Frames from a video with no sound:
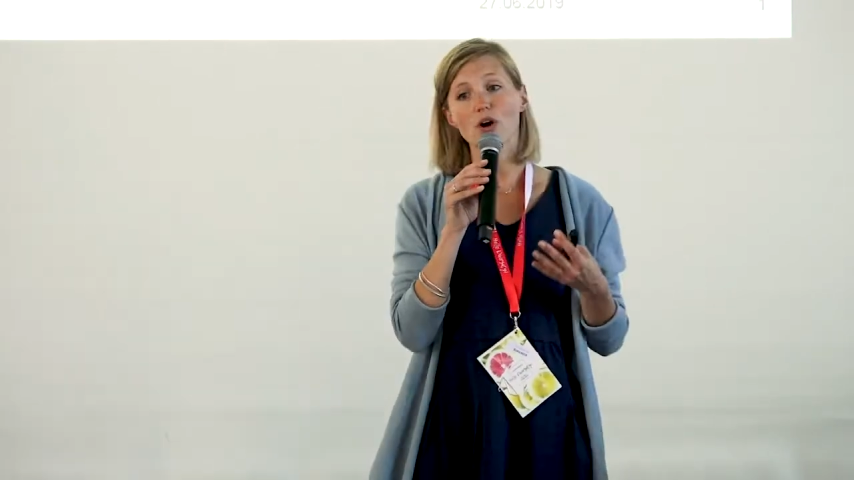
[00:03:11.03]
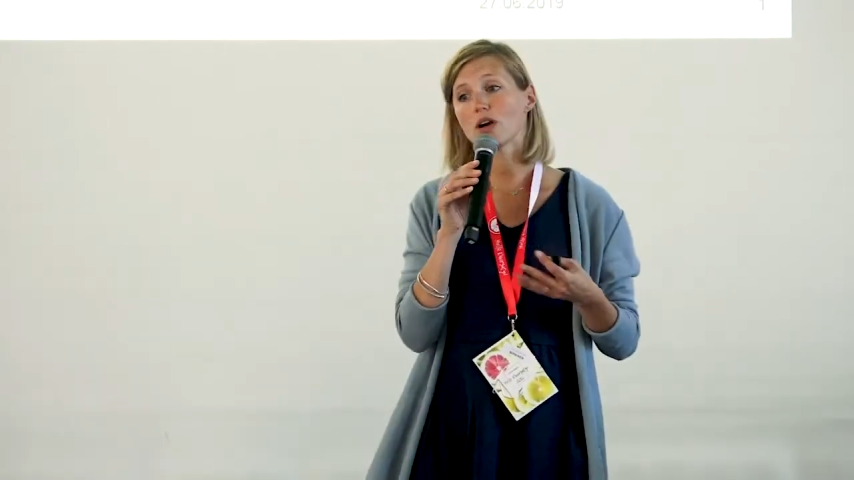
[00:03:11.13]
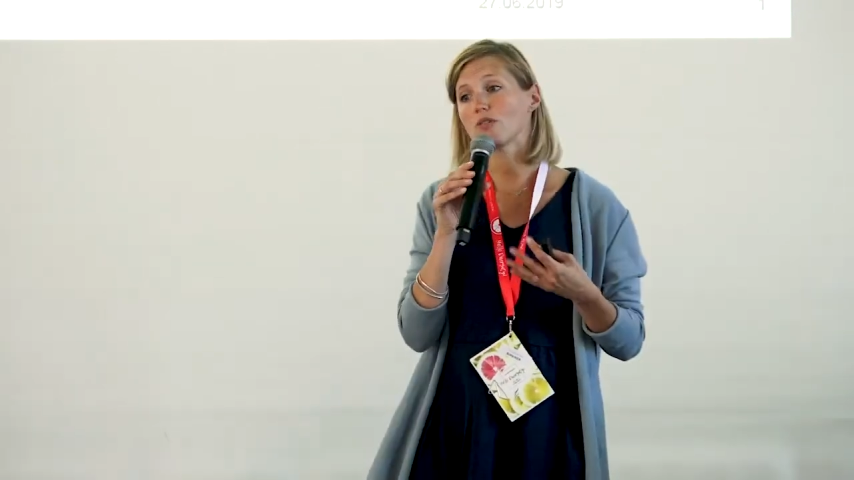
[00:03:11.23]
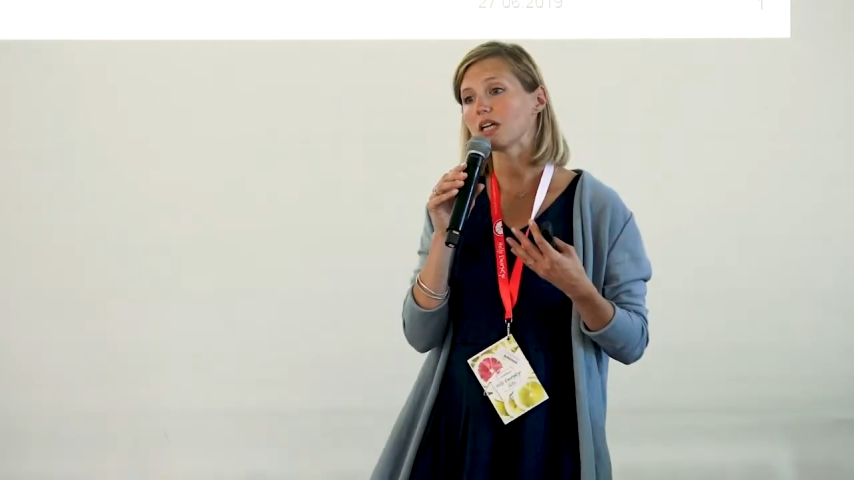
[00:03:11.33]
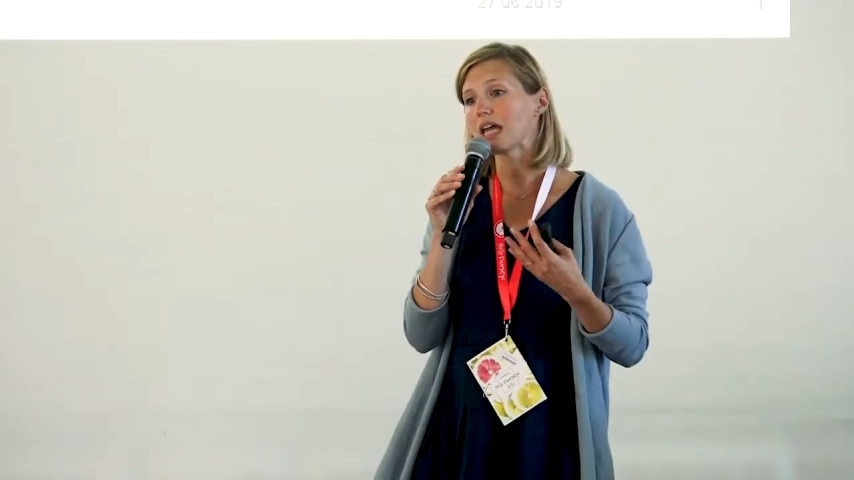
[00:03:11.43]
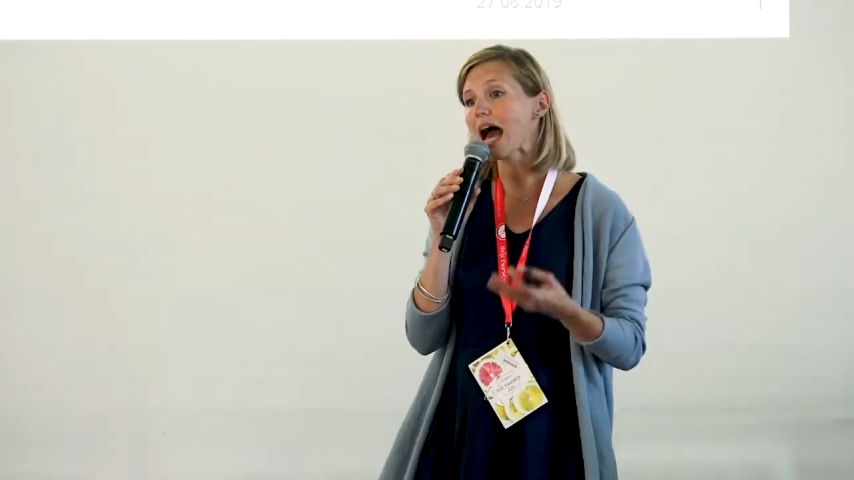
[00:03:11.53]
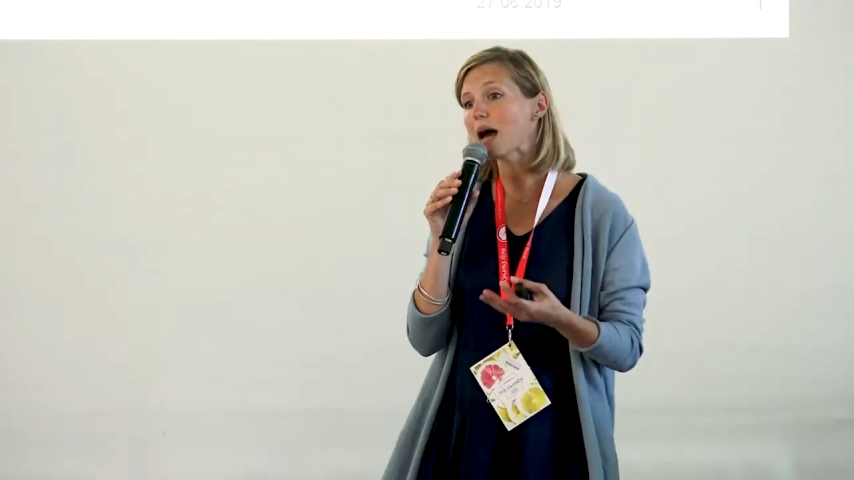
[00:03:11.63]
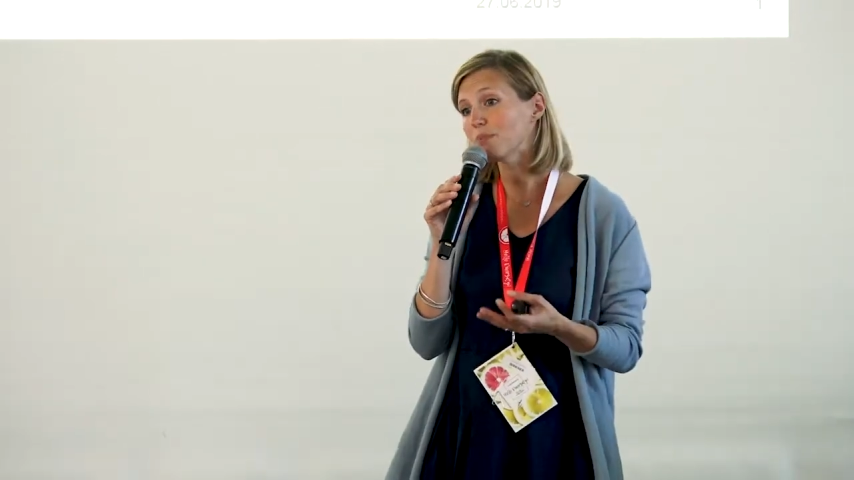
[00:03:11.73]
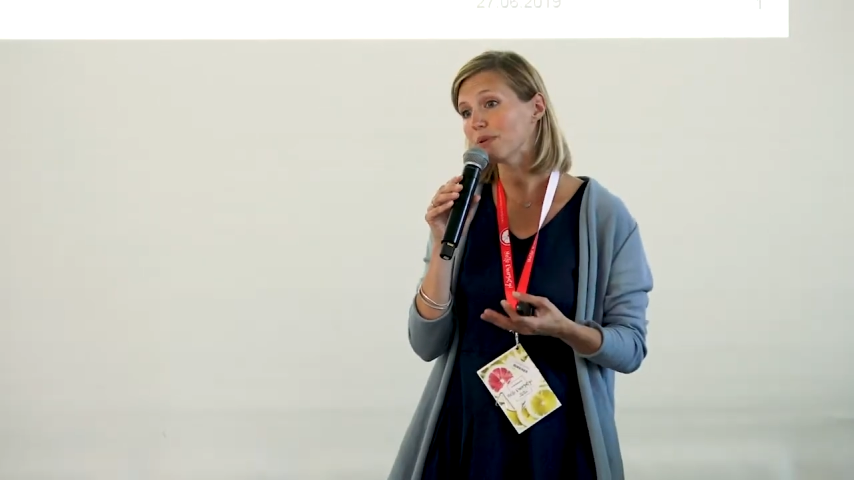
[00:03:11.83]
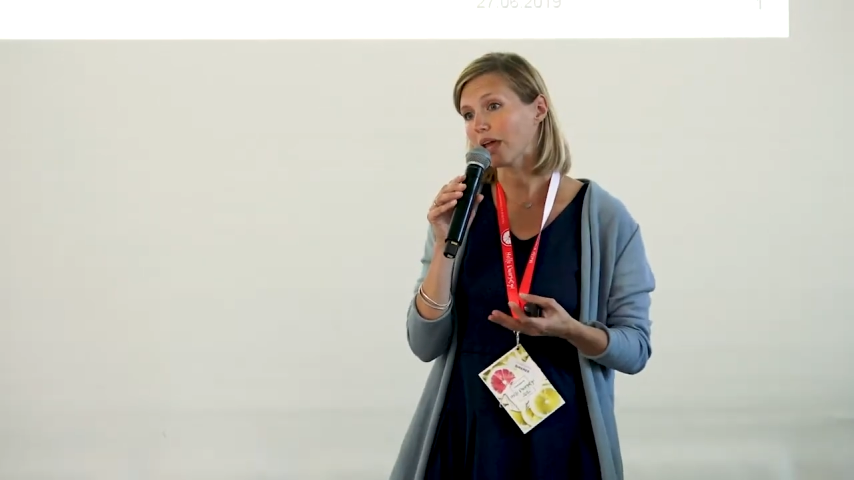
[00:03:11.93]
already
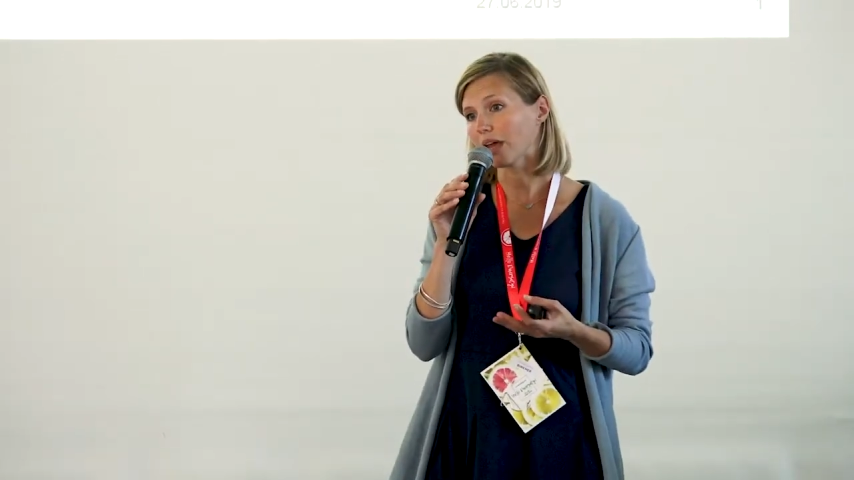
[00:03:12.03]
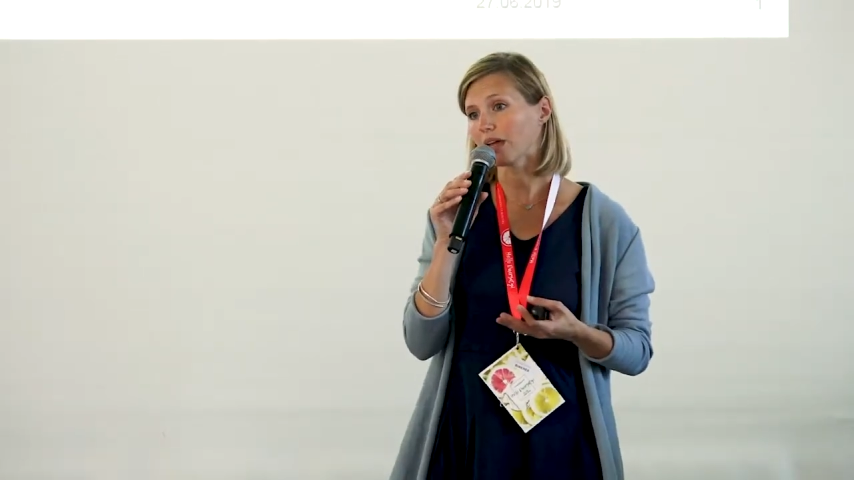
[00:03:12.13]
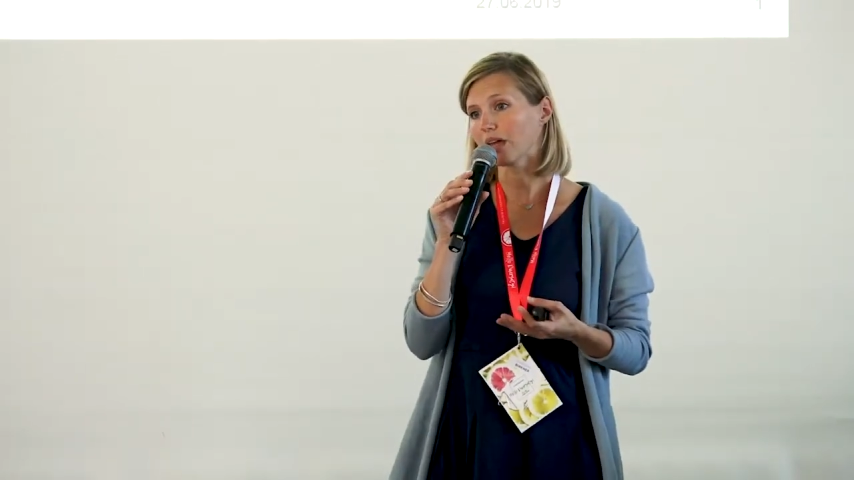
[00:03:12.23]
happening